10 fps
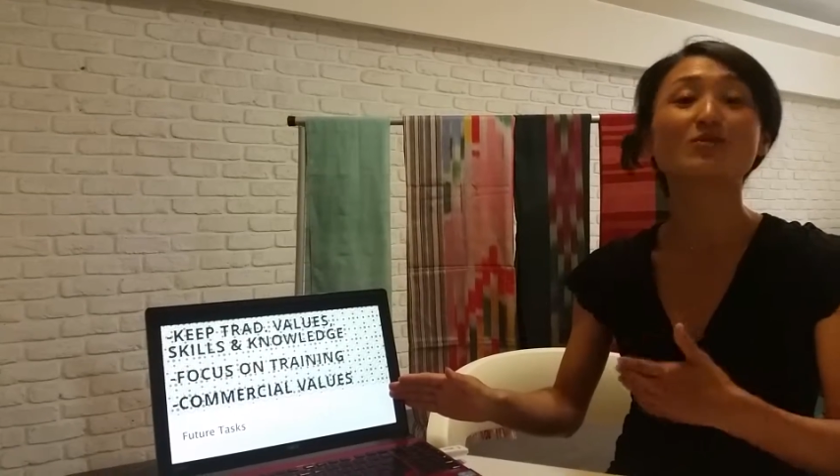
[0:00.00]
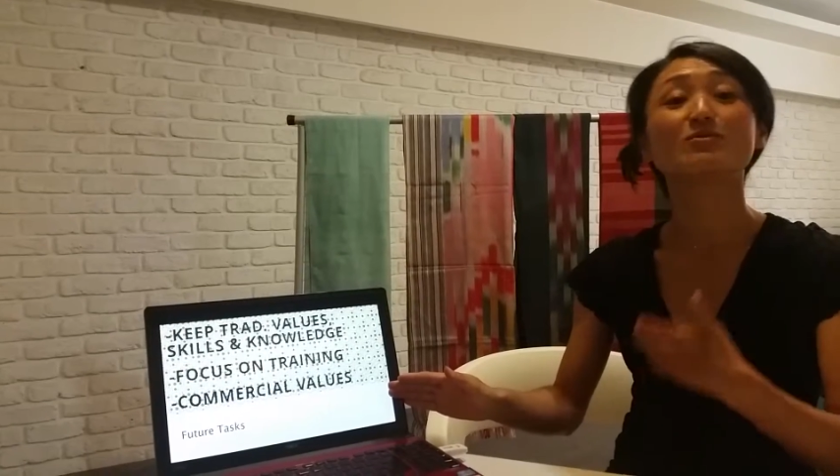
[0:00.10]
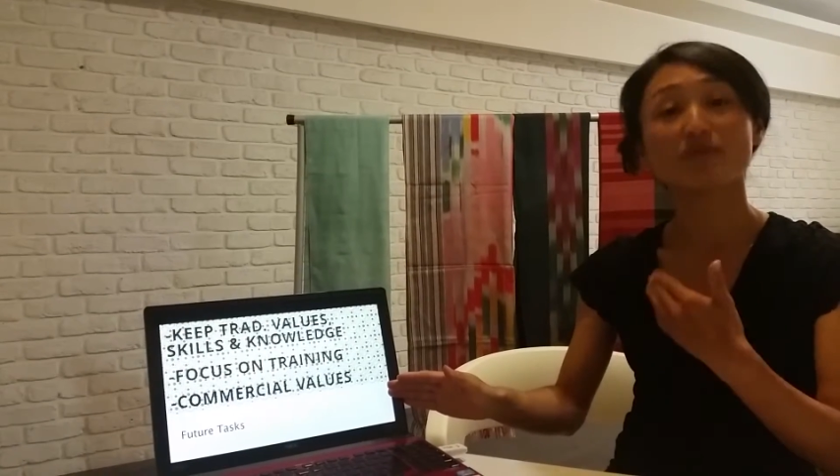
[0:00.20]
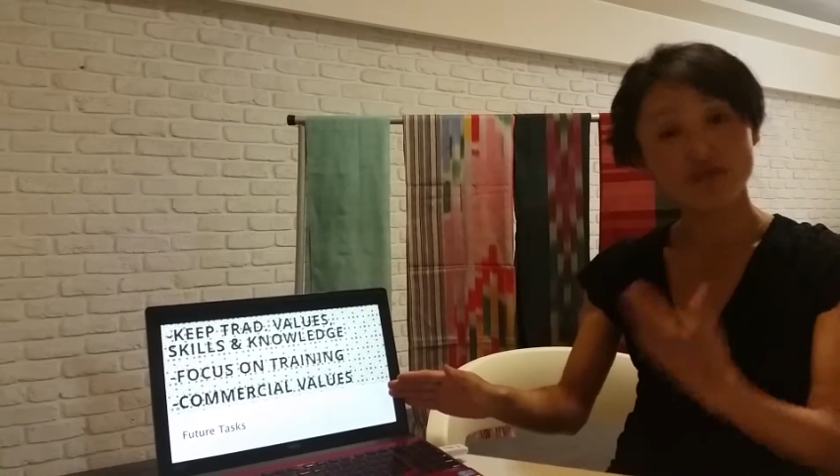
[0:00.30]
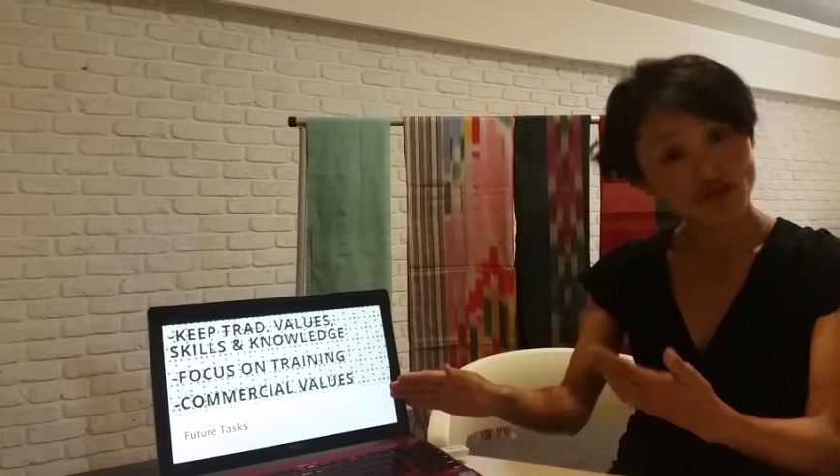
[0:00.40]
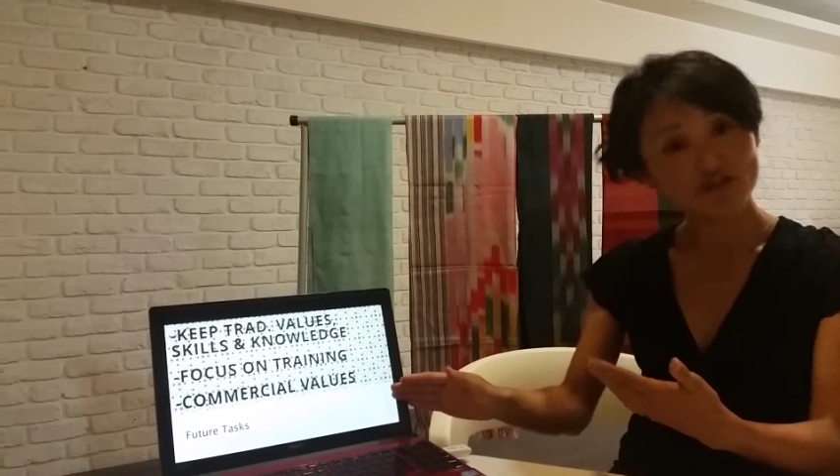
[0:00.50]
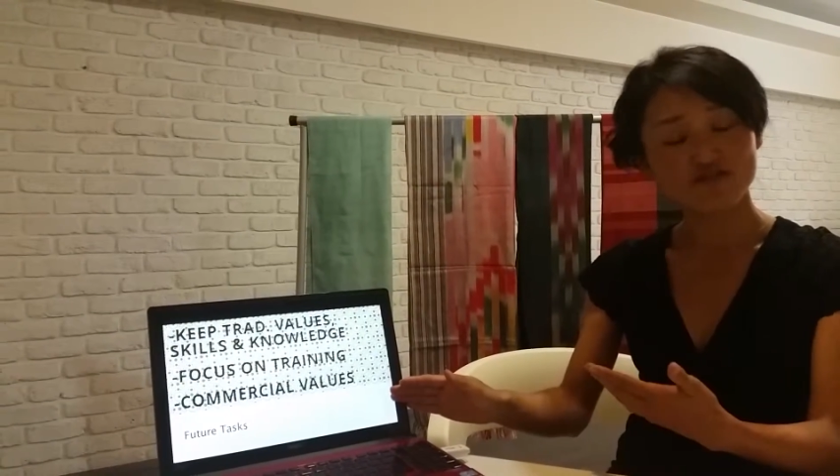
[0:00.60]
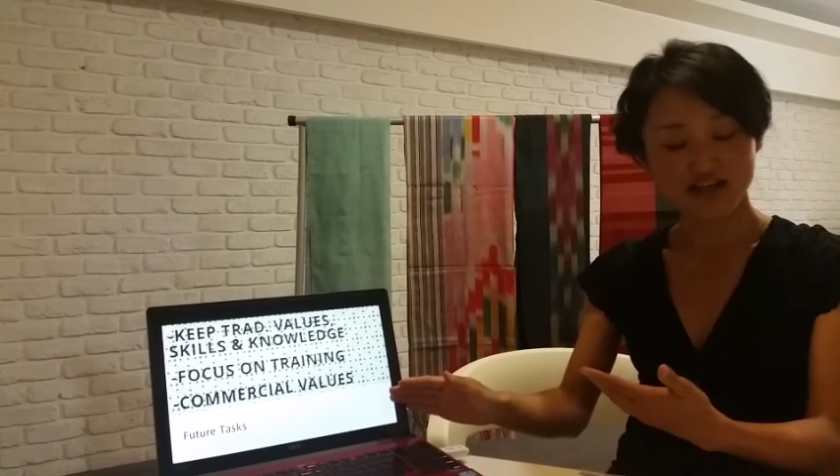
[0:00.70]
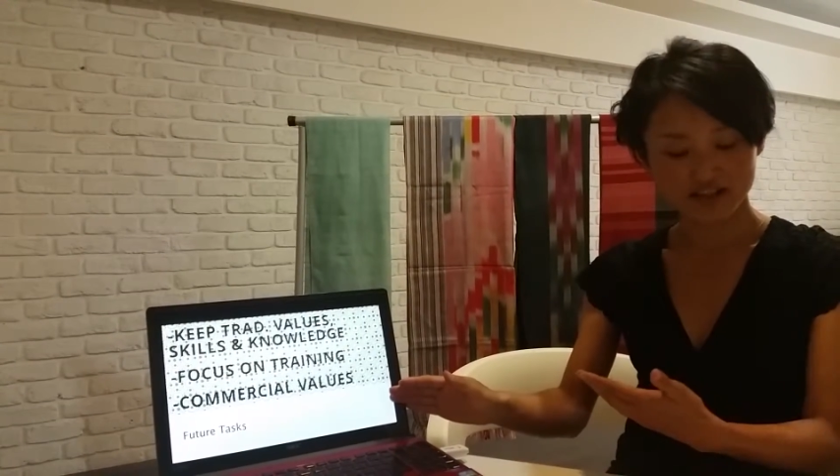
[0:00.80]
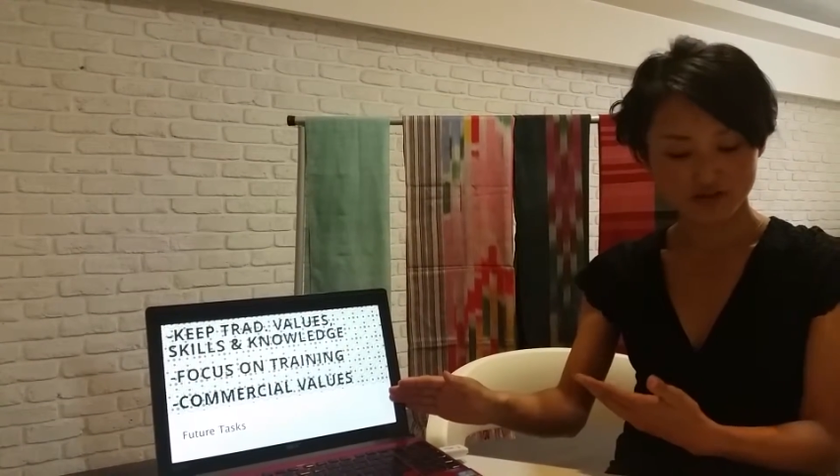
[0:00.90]
commercial
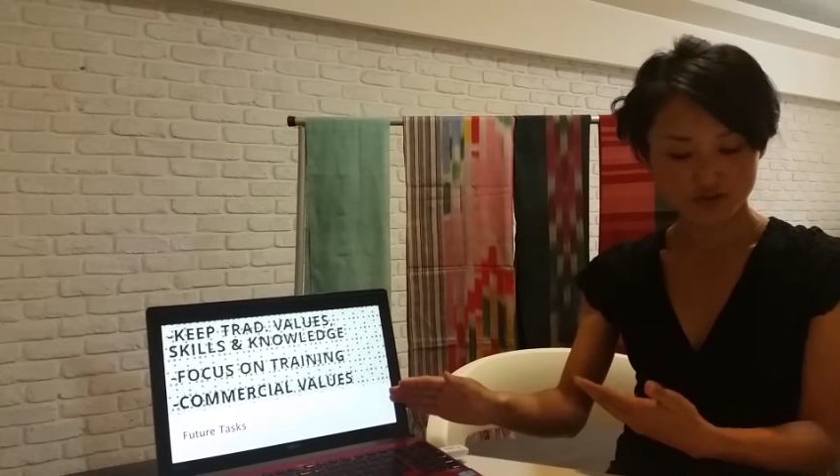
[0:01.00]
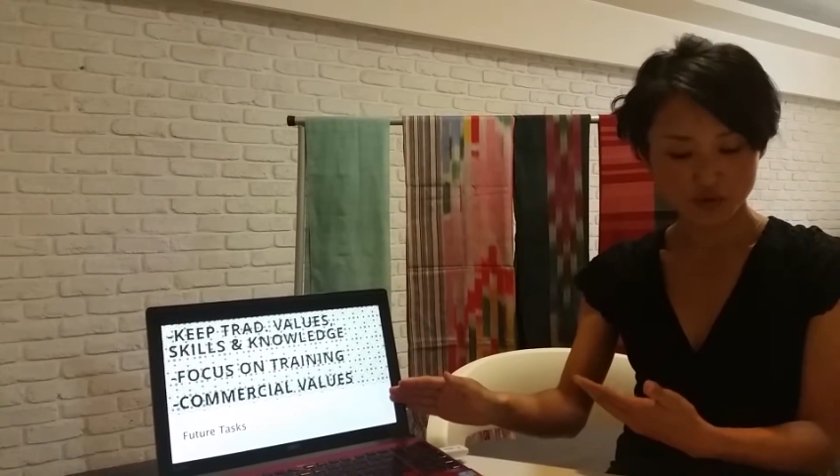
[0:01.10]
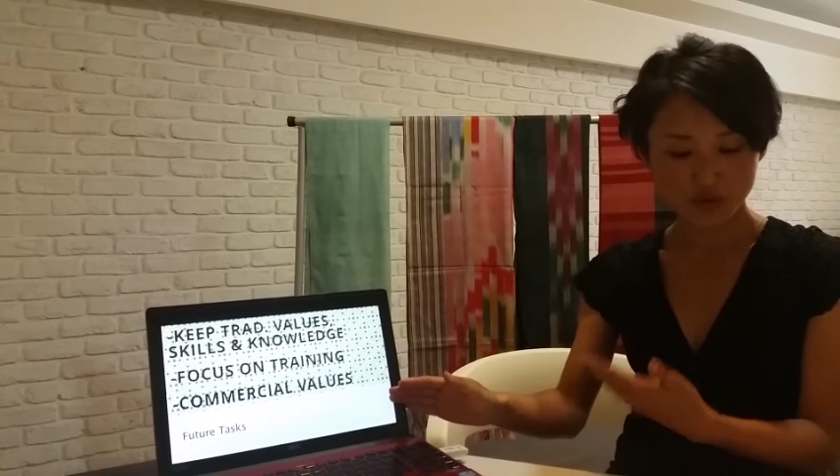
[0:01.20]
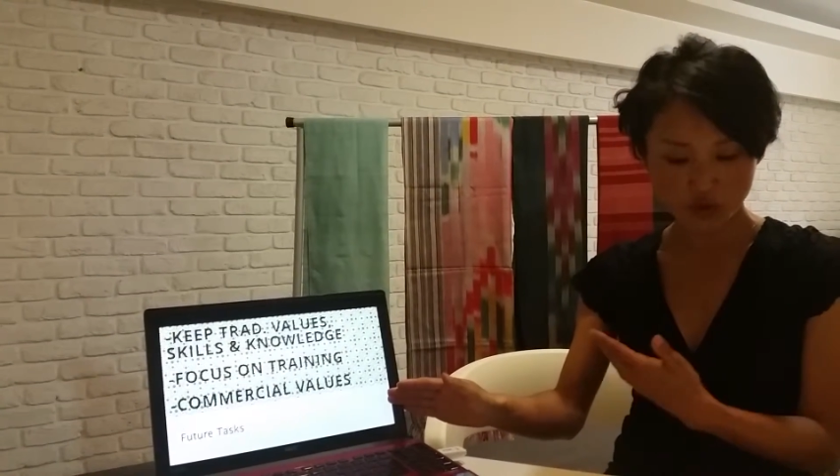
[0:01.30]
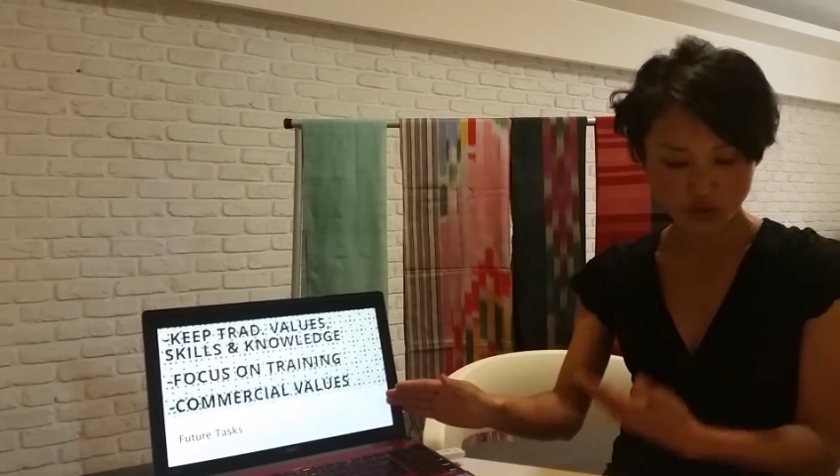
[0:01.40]
values